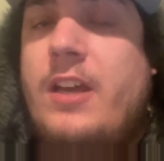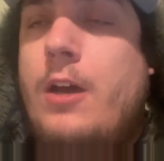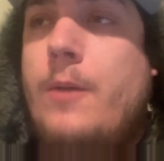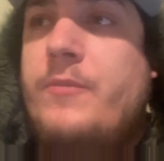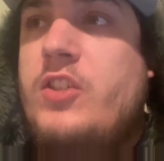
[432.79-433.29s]

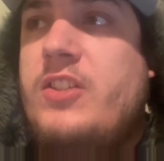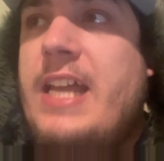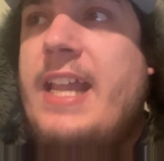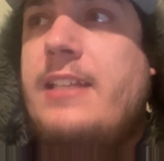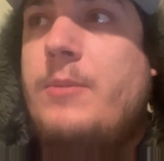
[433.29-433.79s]
Um, just
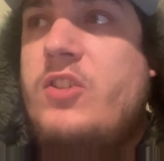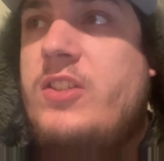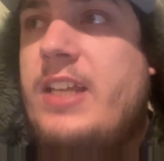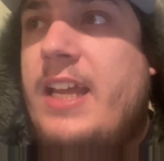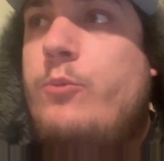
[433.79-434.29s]
not as much
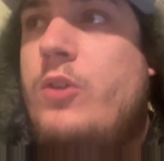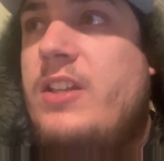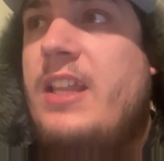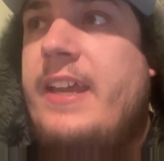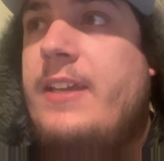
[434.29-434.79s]
as I
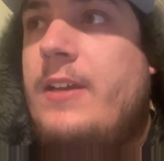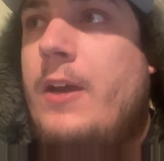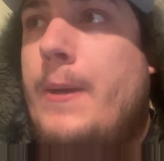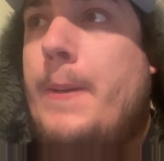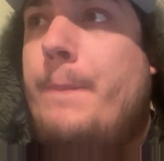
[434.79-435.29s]
would like
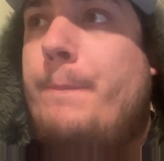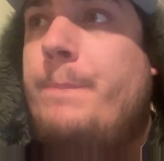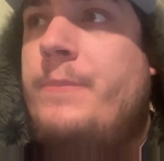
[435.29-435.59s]
um,